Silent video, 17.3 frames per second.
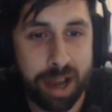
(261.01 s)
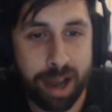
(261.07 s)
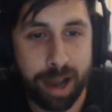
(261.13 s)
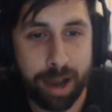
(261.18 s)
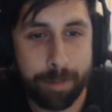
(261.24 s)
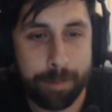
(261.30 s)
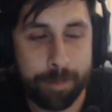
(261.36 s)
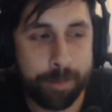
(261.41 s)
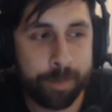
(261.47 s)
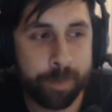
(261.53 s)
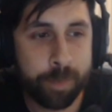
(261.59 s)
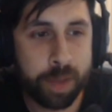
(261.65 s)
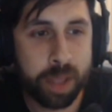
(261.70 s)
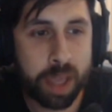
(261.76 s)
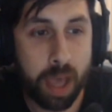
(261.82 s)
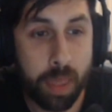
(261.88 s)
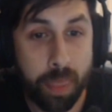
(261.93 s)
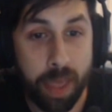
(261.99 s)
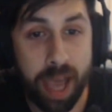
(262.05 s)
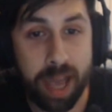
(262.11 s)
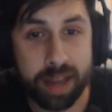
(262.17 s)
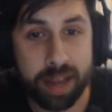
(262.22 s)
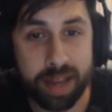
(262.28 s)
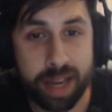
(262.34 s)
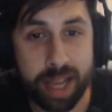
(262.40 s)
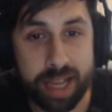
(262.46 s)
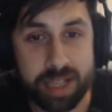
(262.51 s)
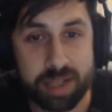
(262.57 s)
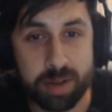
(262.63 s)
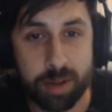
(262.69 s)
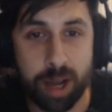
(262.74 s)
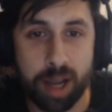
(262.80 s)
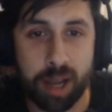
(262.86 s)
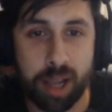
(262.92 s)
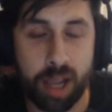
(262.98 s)
And then
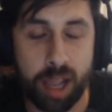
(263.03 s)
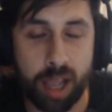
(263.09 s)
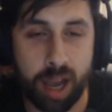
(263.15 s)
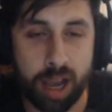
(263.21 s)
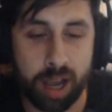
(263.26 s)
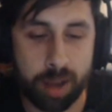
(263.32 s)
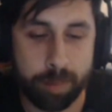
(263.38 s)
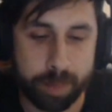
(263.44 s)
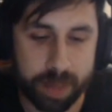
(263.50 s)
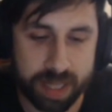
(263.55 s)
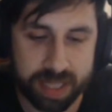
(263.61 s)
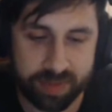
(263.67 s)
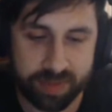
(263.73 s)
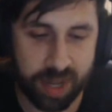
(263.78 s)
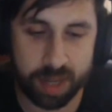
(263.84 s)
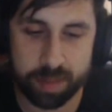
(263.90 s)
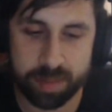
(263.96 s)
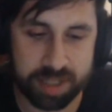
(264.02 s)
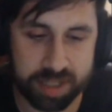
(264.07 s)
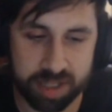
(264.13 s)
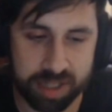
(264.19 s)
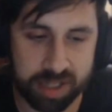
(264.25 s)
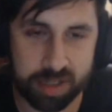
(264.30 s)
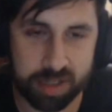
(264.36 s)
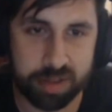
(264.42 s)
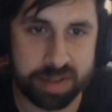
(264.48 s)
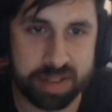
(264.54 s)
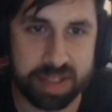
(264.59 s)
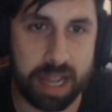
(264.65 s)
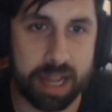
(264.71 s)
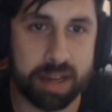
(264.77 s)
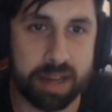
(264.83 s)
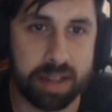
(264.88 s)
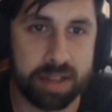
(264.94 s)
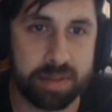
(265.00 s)
later on, I've been developed to the new
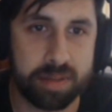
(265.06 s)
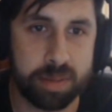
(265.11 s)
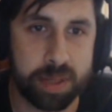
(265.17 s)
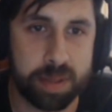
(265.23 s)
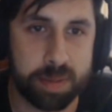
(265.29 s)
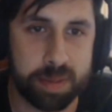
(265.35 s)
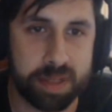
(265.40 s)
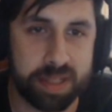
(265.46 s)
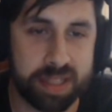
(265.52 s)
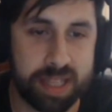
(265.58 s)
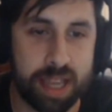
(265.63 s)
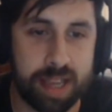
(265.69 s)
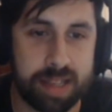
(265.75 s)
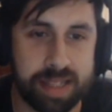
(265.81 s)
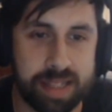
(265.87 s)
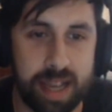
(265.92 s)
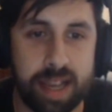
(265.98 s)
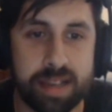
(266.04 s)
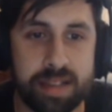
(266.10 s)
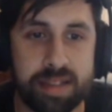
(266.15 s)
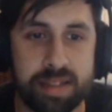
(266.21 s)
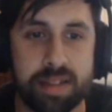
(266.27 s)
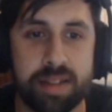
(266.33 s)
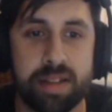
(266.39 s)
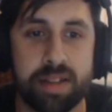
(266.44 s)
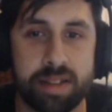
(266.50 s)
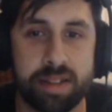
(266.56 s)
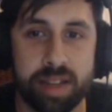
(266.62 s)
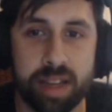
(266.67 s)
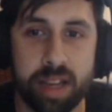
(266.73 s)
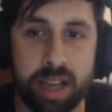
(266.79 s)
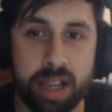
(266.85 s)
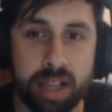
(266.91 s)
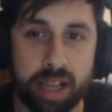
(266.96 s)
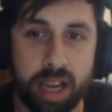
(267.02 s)
standards, which was CSS and
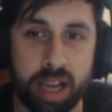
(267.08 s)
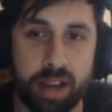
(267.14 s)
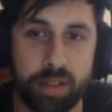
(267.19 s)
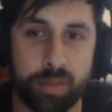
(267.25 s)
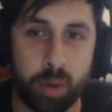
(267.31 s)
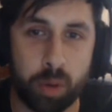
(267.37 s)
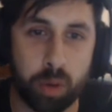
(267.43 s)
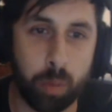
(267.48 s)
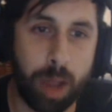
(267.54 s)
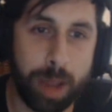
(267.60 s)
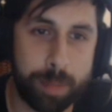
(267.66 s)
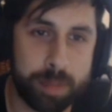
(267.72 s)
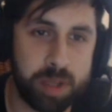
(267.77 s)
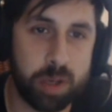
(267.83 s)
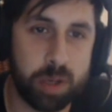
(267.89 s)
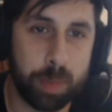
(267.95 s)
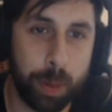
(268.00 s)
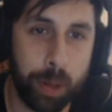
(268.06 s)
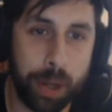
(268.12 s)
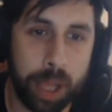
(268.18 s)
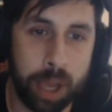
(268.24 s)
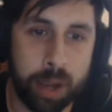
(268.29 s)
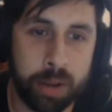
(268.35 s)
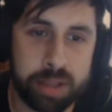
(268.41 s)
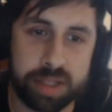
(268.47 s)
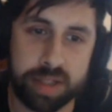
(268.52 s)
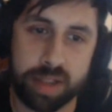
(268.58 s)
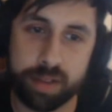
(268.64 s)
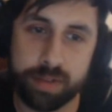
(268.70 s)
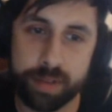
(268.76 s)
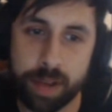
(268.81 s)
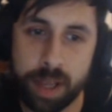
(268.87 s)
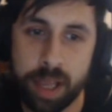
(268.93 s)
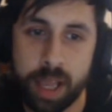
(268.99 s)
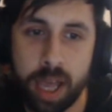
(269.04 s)
kind of all the Web 2.0
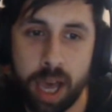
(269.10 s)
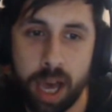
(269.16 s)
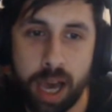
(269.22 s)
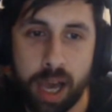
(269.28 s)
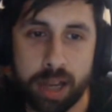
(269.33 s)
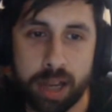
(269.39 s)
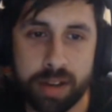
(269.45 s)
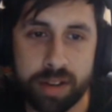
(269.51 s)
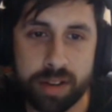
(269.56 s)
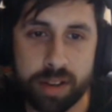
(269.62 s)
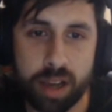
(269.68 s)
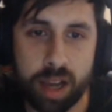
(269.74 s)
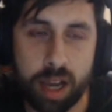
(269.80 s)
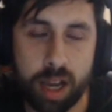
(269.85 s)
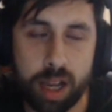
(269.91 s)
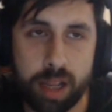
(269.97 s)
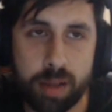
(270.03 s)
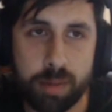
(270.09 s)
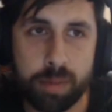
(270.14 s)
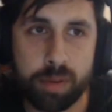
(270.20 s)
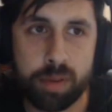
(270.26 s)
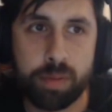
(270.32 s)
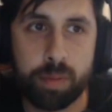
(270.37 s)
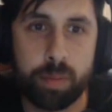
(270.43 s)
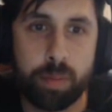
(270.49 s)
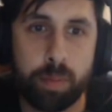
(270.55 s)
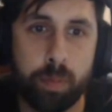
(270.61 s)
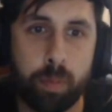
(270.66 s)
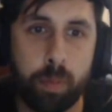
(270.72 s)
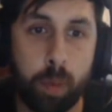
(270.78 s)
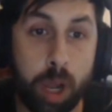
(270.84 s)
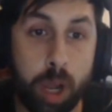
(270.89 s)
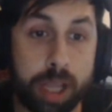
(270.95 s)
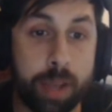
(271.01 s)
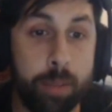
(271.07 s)
stuff. And I was
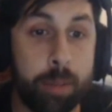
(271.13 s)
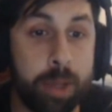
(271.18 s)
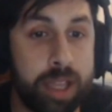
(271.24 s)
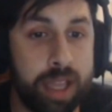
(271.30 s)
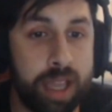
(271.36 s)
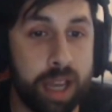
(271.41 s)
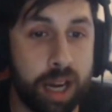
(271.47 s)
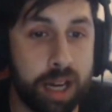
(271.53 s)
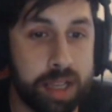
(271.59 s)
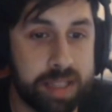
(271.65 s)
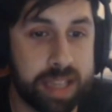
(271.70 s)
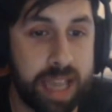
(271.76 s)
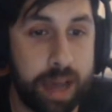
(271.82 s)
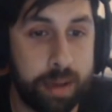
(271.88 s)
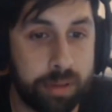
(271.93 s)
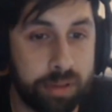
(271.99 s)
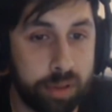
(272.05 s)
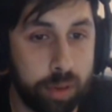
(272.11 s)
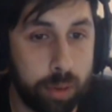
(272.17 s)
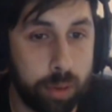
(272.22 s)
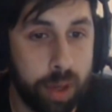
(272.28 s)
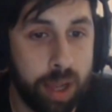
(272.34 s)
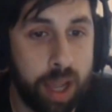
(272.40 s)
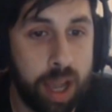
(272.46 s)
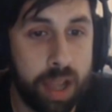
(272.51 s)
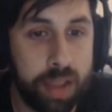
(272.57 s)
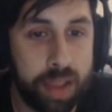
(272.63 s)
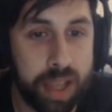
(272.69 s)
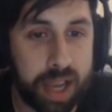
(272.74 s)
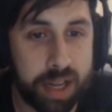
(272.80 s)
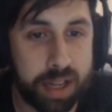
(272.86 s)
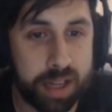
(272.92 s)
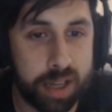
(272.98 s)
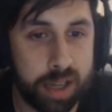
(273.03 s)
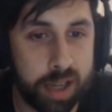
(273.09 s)
working with the Arts Council, and they
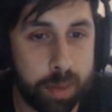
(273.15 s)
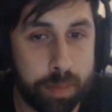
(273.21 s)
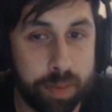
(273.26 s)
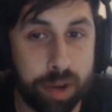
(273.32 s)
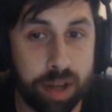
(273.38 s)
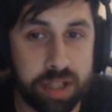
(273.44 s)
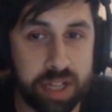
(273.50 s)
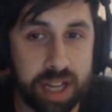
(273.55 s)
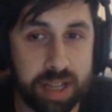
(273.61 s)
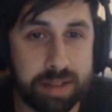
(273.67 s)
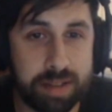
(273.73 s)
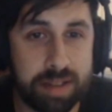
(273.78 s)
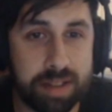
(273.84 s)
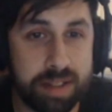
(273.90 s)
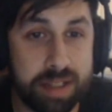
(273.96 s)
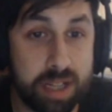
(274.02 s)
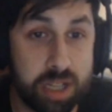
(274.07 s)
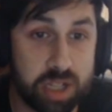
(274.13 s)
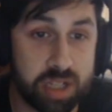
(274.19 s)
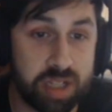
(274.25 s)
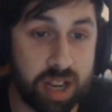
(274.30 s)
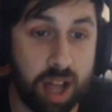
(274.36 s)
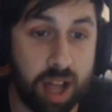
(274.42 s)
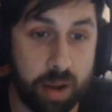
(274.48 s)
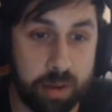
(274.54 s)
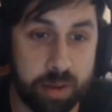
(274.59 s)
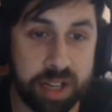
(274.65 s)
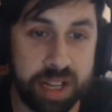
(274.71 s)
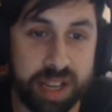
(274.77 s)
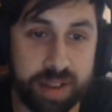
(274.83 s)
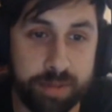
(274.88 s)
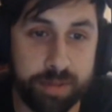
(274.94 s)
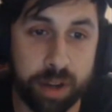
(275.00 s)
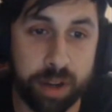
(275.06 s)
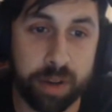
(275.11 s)
had a project, the Digital
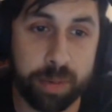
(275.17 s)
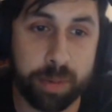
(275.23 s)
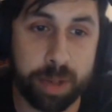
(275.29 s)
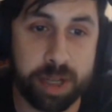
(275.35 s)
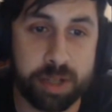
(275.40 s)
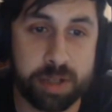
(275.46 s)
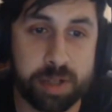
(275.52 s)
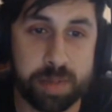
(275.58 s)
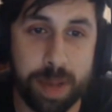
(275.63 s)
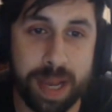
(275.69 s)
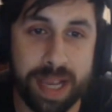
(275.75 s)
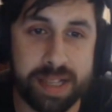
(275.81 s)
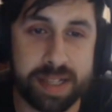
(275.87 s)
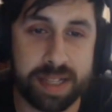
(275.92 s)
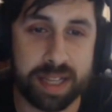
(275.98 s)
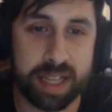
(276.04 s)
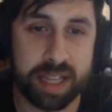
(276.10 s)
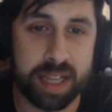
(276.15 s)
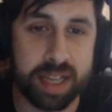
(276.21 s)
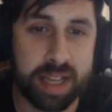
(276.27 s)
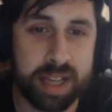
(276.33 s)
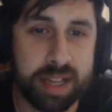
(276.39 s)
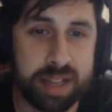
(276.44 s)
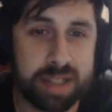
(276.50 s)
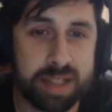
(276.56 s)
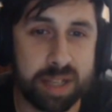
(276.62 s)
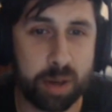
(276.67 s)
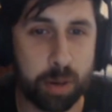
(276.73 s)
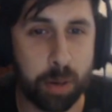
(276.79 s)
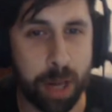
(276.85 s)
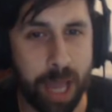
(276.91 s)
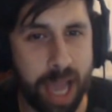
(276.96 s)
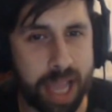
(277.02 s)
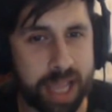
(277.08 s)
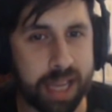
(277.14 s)
R&D Fund, which was basically to
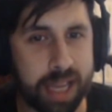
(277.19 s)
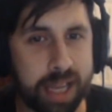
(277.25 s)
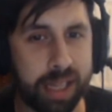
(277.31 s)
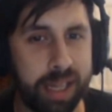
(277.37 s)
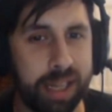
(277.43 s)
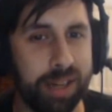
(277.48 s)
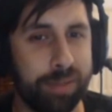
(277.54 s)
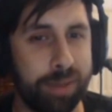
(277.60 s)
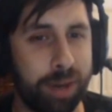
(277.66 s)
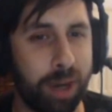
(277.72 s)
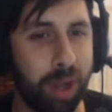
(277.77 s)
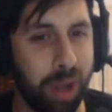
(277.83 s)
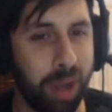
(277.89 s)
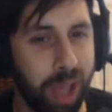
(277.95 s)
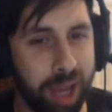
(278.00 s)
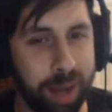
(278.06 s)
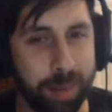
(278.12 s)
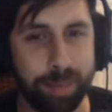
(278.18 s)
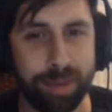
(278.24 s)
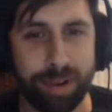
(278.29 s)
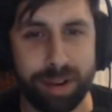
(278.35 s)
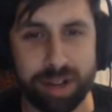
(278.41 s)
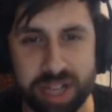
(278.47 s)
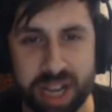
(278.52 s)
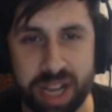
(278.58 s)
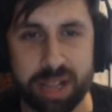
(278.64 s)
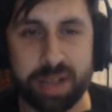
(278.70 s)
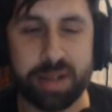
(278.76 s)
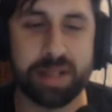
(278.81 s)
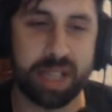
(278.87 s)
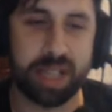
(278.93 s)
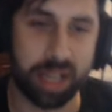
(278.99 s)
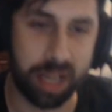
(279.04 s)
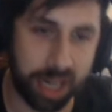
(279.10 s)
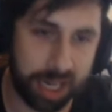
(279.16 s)
create a kind of online project
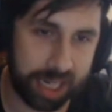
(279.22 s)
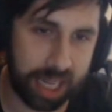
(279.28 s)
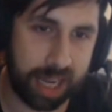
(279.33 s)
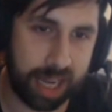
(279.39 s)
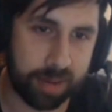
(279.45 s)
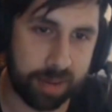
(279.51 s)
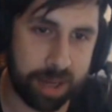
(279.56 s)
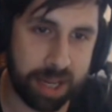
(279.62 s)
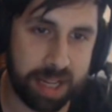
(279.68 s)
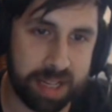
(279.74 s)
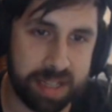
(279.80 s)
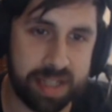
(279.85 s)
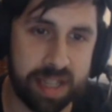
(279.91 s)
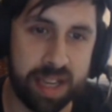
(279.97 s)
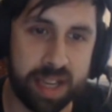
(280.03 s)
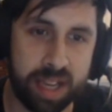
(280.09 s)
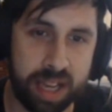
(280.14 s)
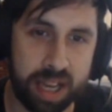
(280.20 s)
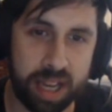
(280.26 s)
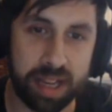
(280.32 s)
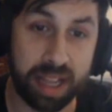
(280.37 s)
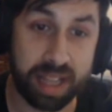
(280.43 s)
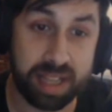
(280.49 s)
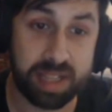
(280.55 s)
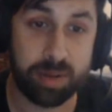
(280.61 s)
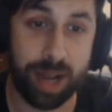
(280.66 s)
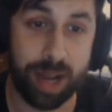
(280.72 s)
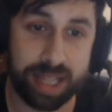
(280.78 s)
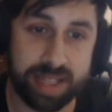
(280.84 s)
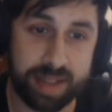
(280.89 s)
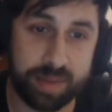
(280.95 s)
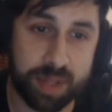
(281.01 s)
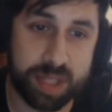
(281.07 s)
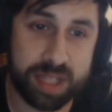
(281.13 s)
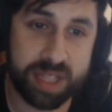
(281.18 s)
using art galleries and
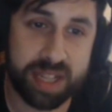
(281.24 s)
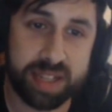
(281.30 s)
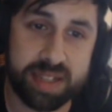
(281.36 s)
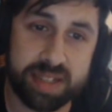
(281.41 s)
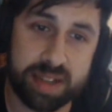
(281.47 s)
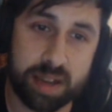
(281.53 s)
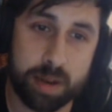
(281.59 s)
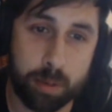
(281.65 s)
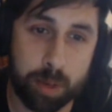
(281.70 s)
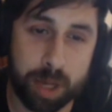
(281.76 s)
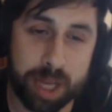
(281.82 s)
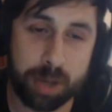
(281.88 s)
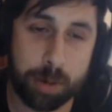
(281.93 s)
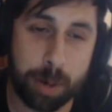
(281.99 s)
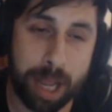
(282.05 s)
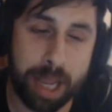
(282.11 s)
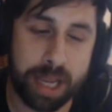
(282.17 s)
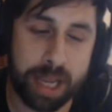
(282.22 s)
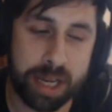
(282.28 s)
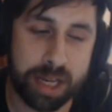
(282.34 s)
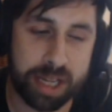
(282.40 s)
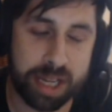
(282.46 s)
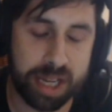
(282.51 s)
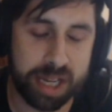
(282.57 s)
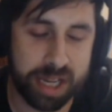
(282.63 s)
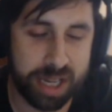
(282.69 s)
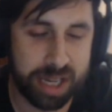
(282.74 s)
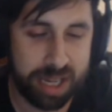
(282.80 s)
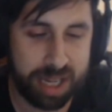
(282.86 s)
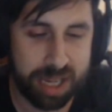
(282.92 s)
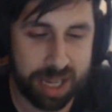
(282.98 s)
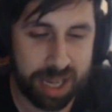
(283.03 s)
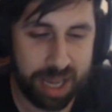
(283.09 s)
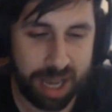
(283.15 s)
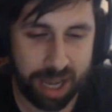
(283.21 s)
interactivity. So we created
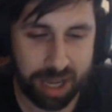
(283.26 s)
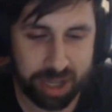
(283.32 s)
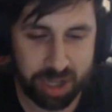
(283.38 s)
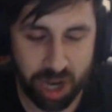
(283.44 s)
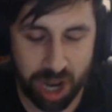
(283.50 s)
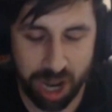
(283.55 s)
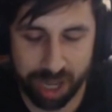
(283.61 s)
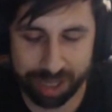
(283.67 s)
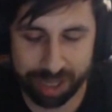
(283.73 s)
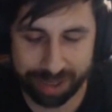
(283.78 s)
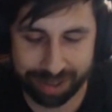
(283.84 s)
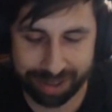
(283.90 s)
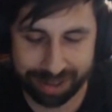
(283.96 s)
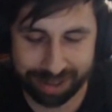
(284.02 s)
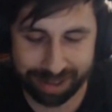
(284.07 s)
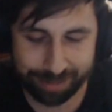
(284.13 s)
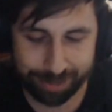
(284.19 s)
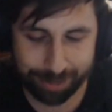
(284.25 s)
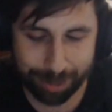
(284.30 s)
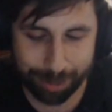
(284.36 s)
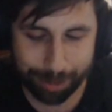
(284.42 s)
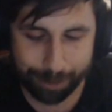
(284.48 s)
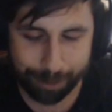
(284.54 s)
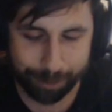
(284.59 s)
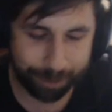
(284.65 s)
a giant kind of